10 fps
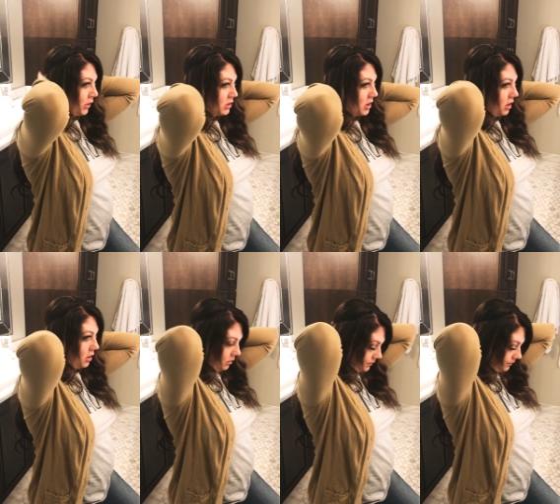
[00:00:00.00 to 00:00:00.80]

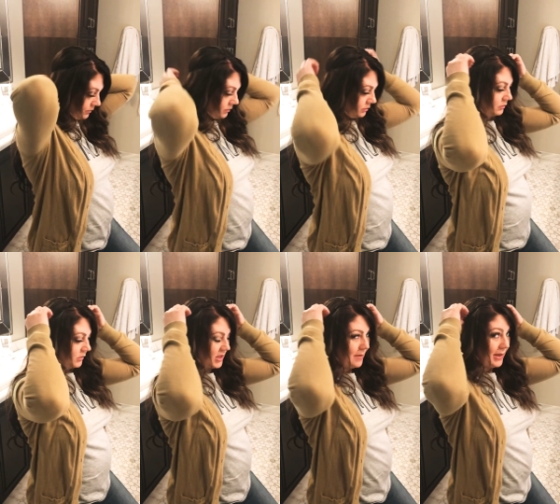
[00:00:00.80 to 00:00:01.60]
So
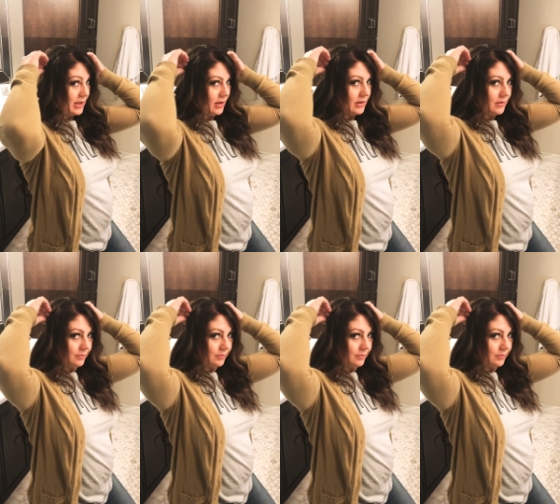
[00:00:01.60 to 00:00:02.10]
does that make sense?